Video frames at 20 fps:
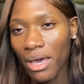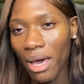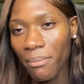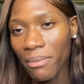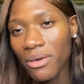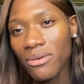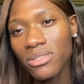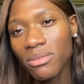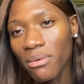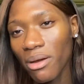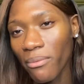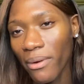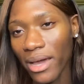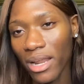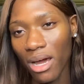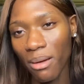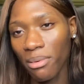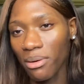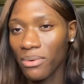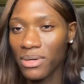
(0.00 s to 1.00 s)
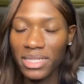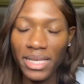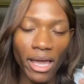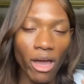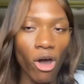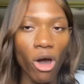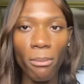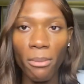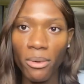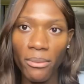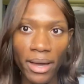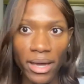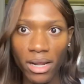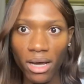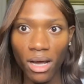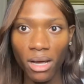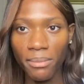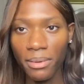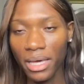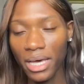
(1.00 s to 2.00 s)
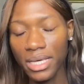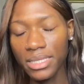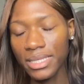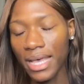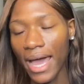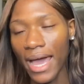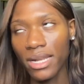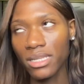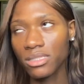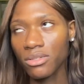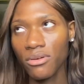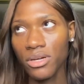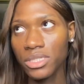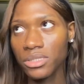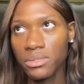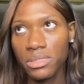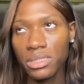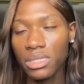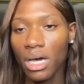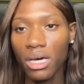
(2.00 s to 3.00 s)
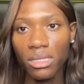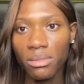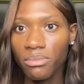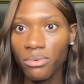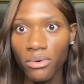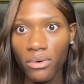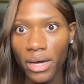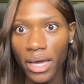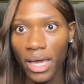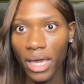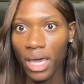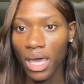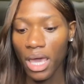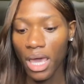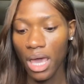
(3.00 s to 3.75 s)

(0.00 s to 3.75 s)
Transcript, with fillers: I mean he was on my radar but he was like on my radar because I had this crush on this other boy